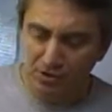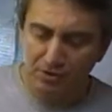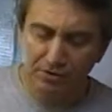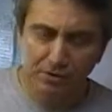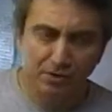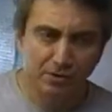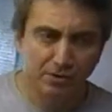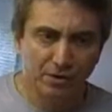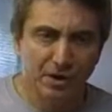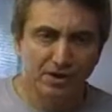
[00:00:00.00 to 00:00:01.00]
Because they're
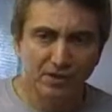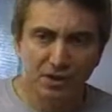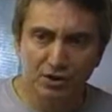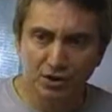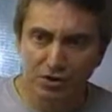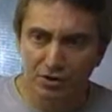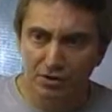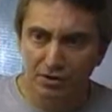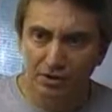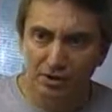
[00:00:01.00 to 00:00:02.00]
they're they're
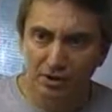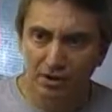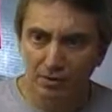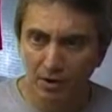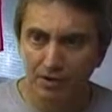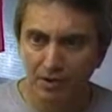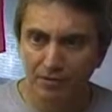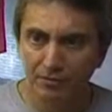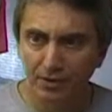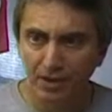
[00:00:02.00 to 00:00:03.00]
anti-Kurd. They they right?
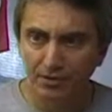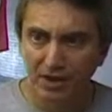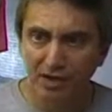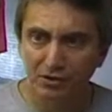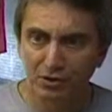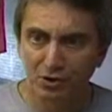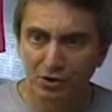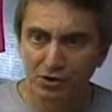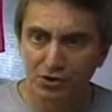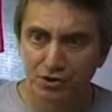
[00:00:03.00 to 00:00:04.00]
They they attack the
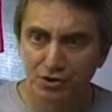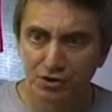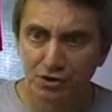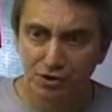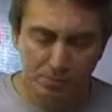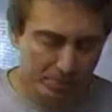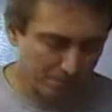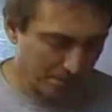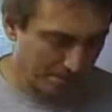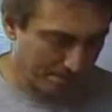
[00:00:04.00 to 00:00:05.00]
Kurdish the Kurdish
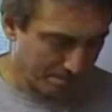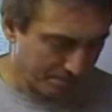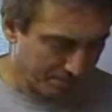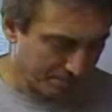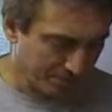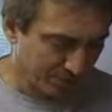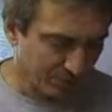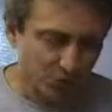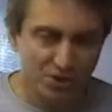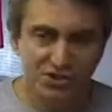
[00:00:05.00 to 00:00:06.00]
people.
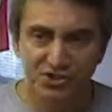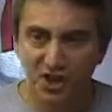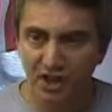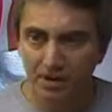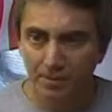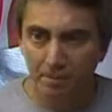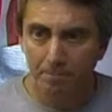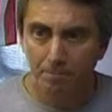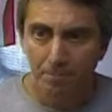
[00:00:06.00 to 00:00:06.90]
Kurdistan?